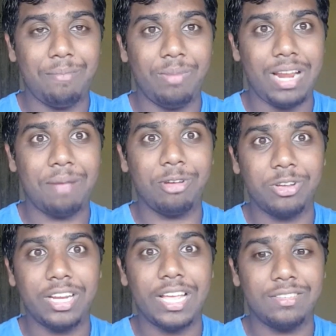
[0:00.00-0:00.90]
But I'm not
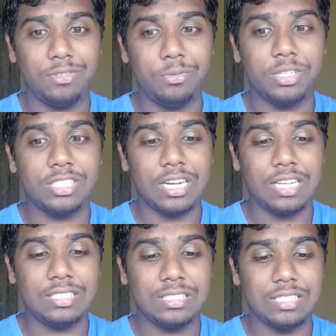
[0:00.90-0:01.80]
going to get into too much of
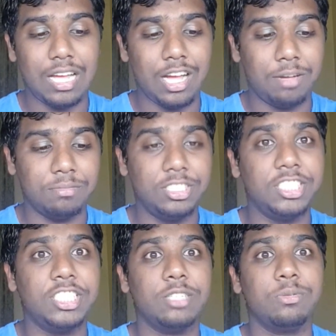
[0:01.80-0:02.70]
that. Um,
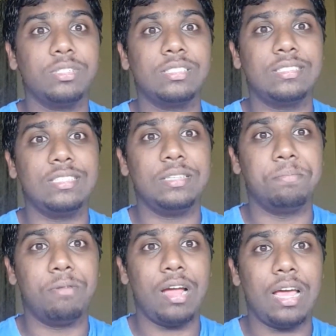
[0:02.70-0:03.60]
GGA was the
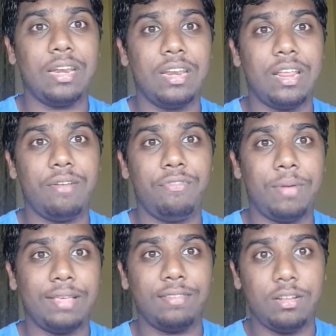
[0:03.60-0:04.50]
brand for
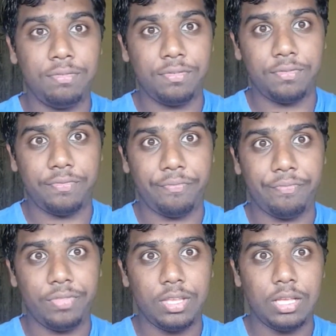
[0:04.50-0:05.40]
myself,
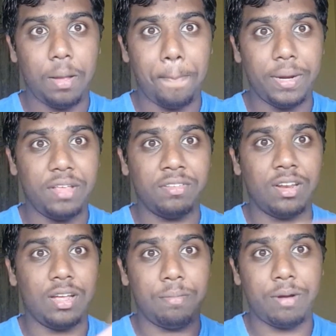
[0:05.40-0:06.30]
but there's
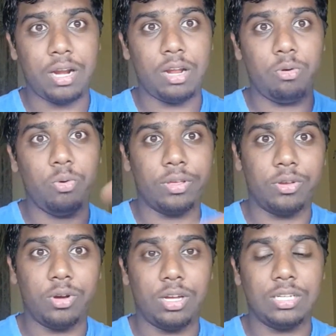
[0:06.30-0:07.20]
another brand that we're
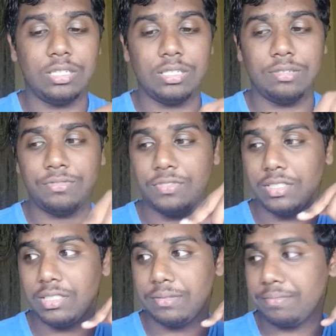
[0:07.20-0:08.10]
working on
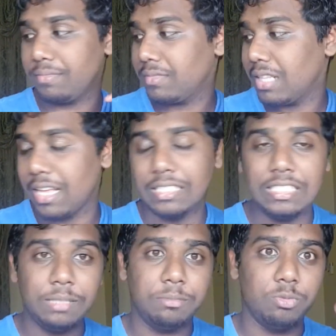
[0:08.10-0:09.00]
for like a
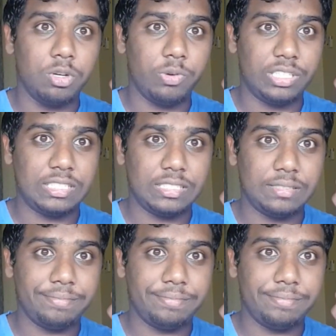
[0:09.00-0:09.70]
team to work with.